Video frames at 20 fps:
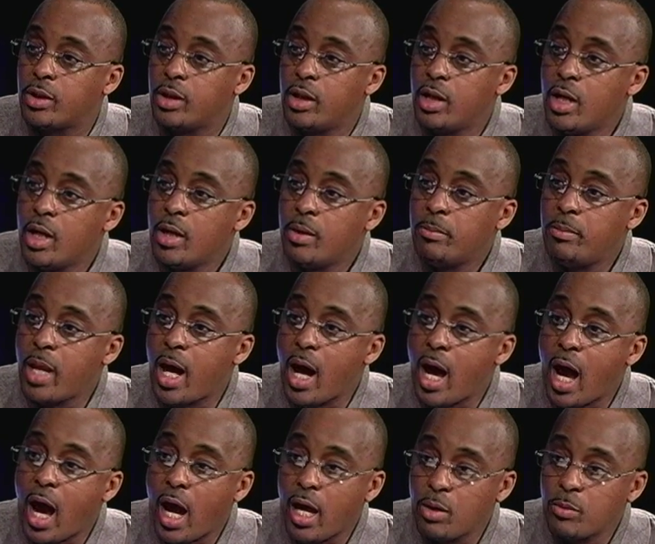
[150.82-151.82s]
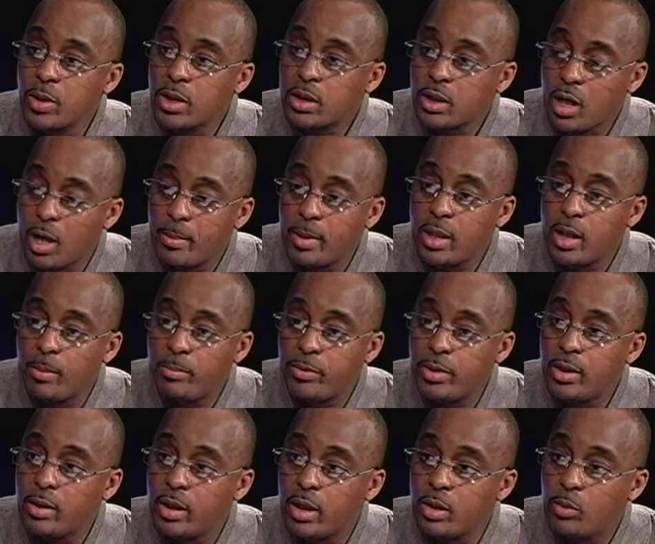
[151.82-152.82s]
All right, Iowa's coming up
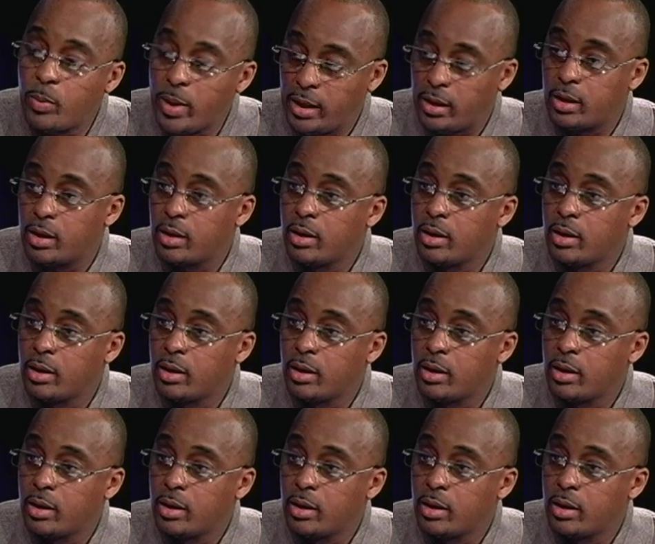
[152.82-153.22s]
in a week.